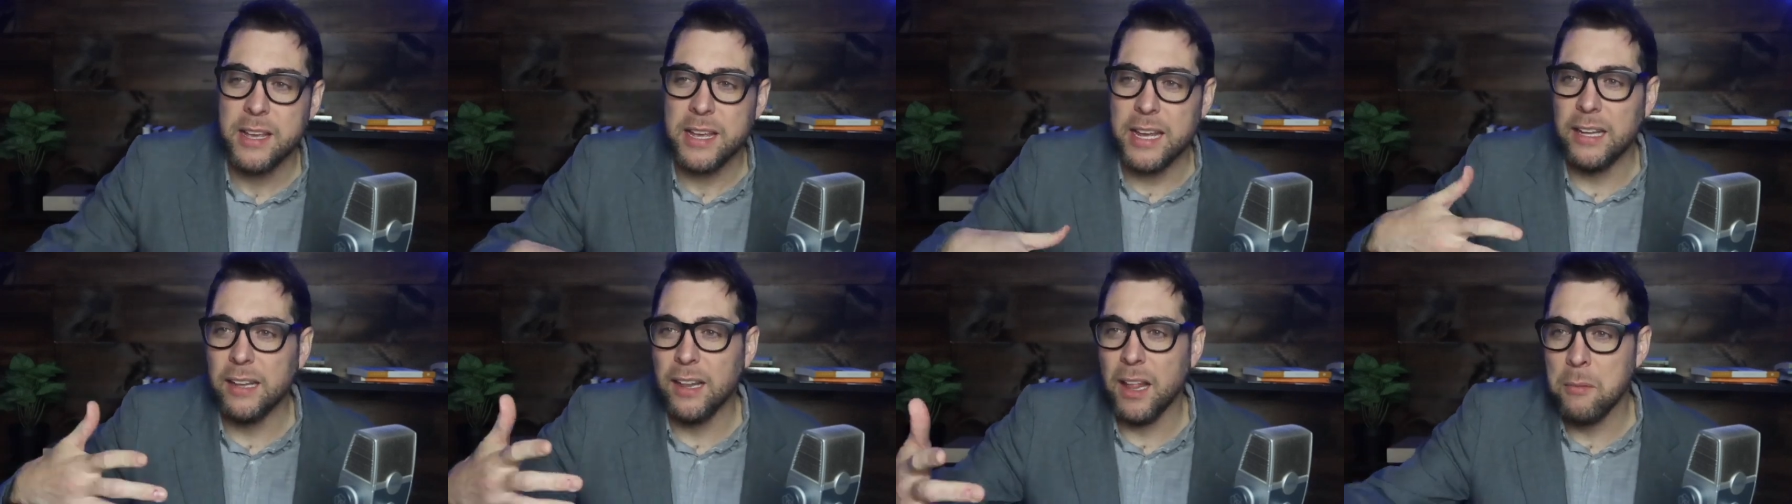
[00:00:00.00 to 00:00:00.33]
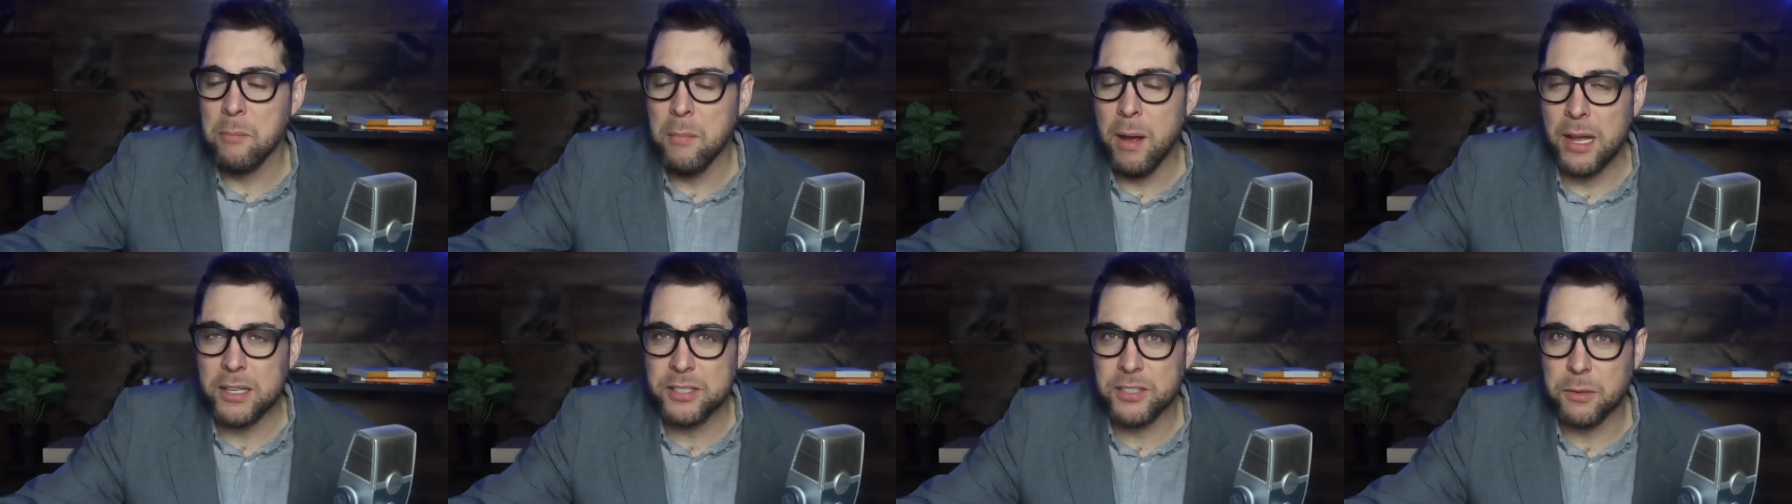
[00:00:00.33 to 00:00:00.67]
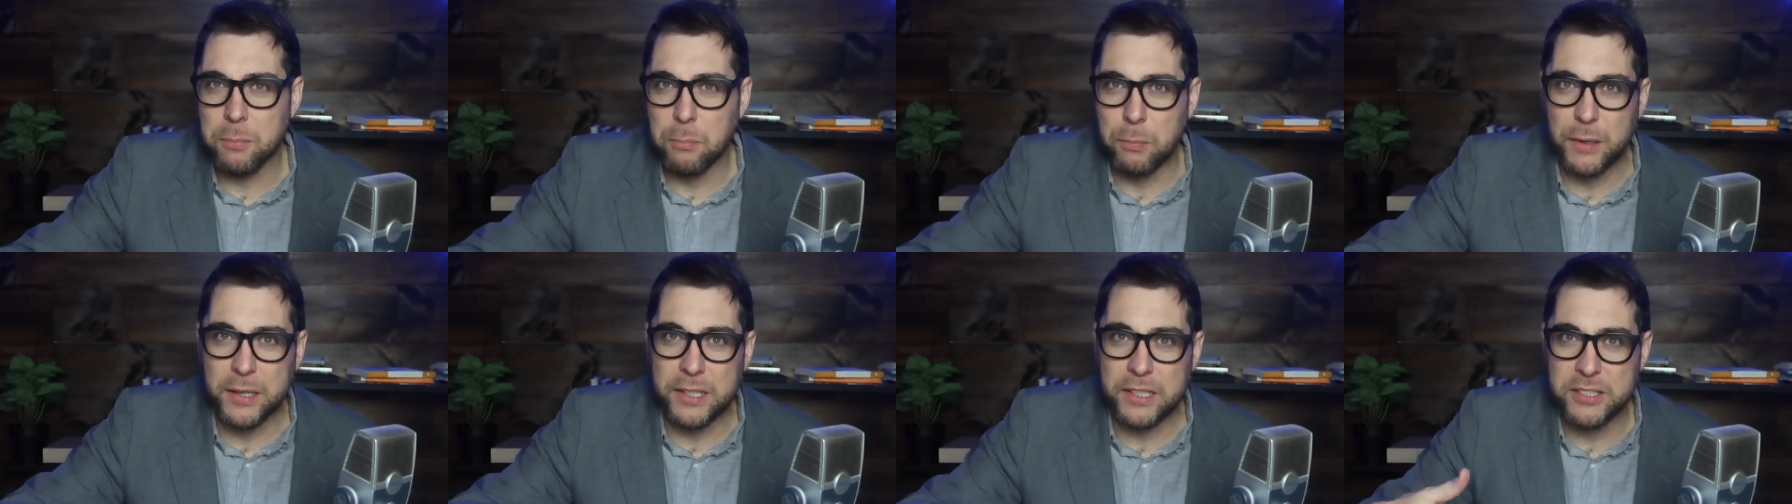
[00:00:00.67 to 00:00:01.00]
Elon Musk
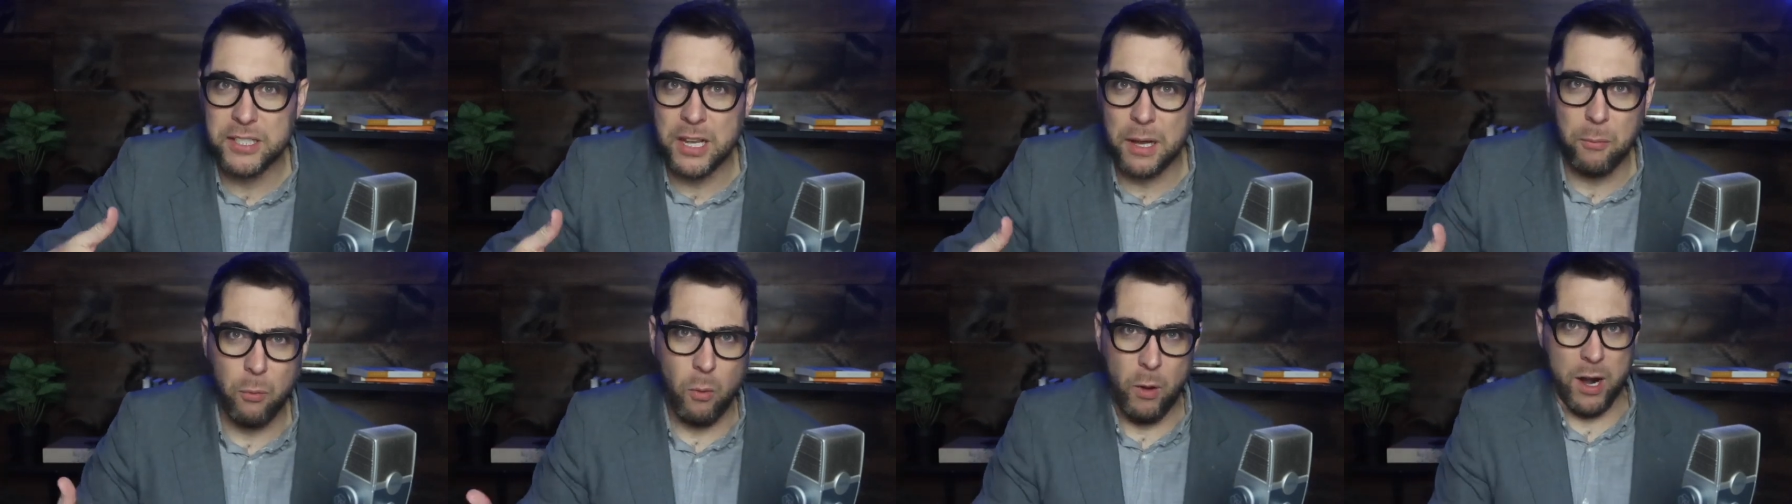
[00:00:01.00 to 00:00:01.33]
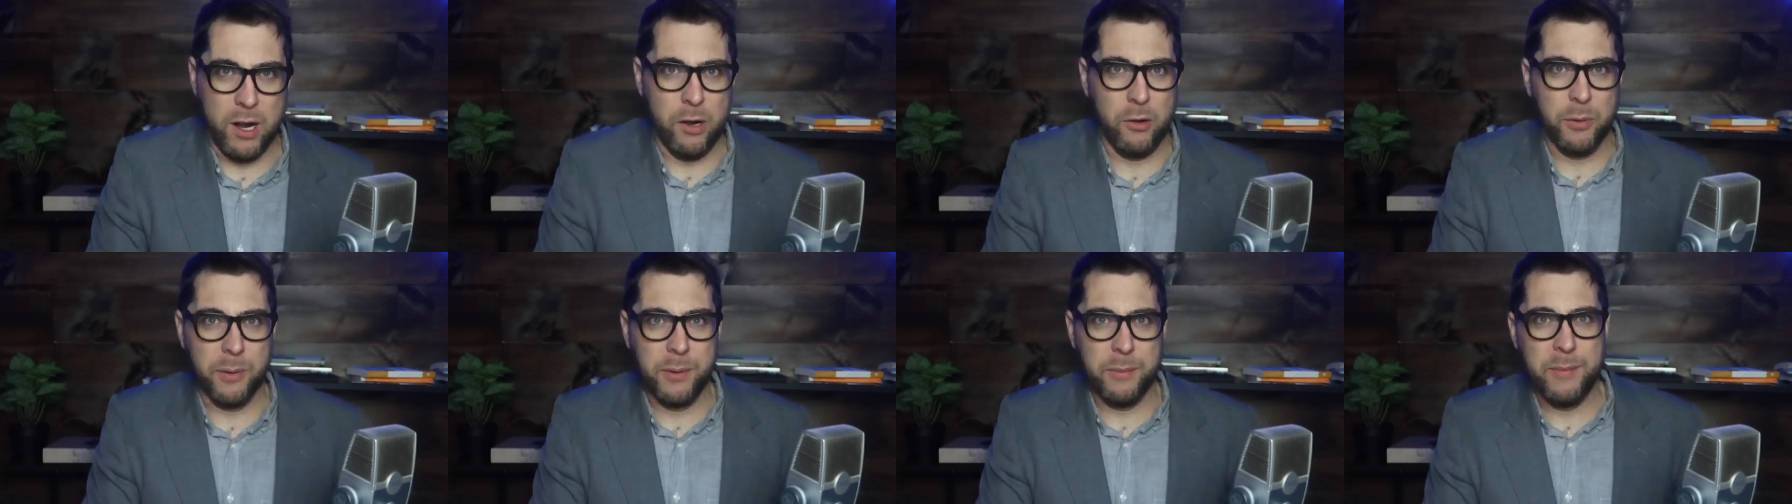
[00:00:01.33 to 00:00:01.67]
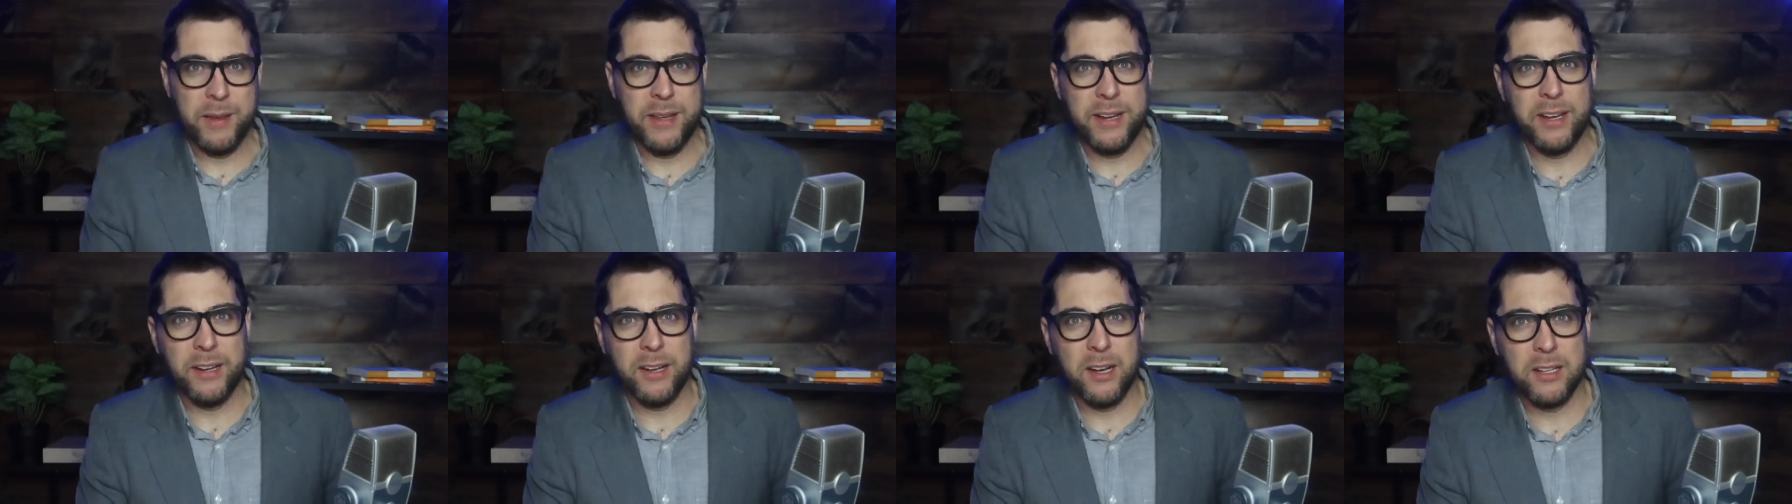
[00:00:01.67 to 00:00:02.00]
brings up, why are we
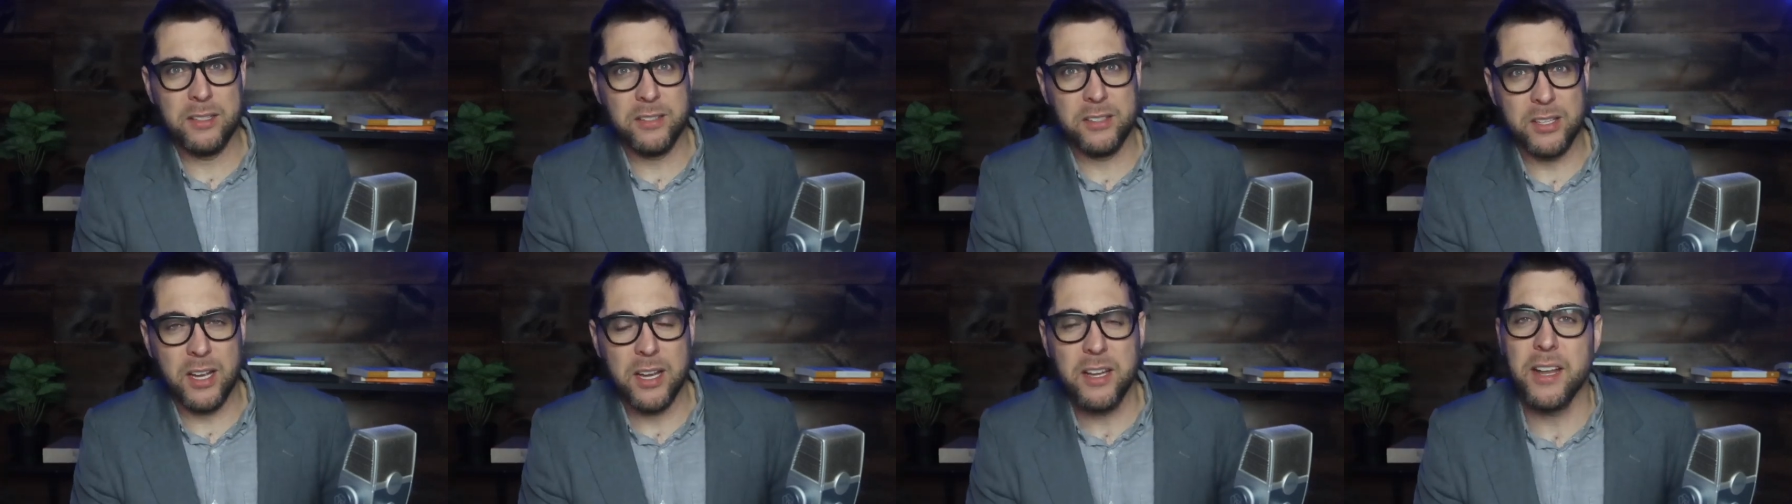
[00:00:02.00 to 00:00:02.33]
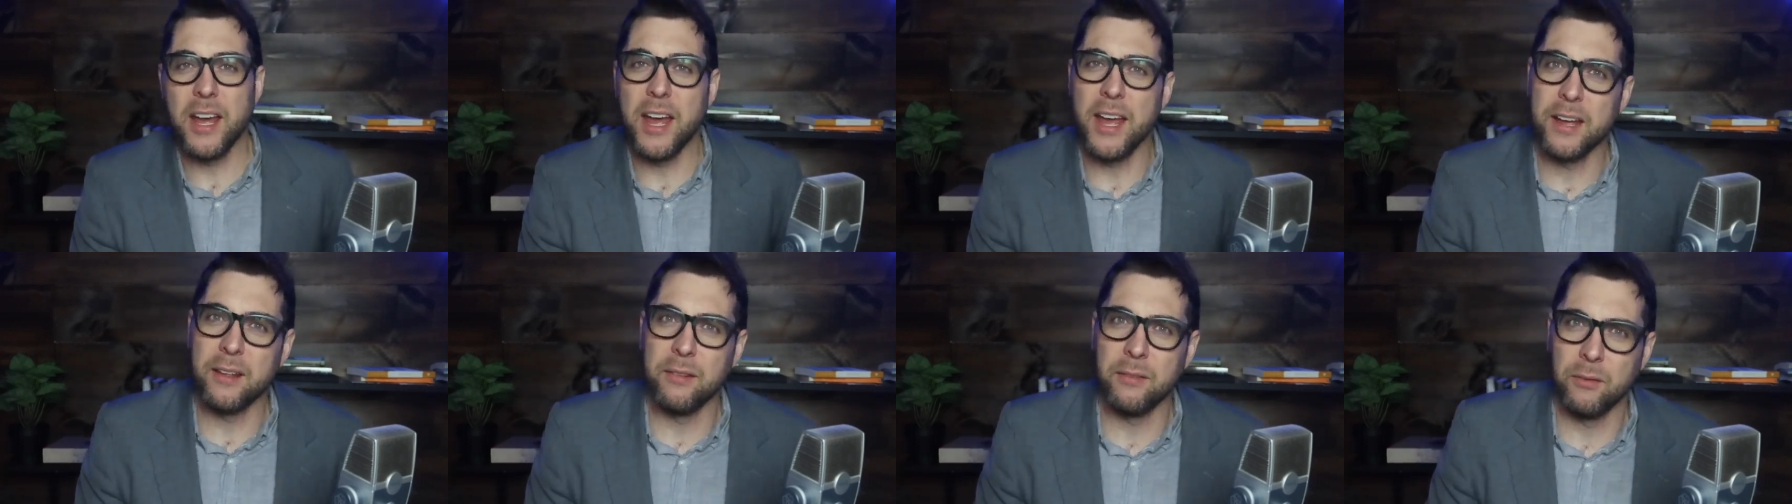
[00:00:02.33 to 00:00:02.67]
meeting on Sunday?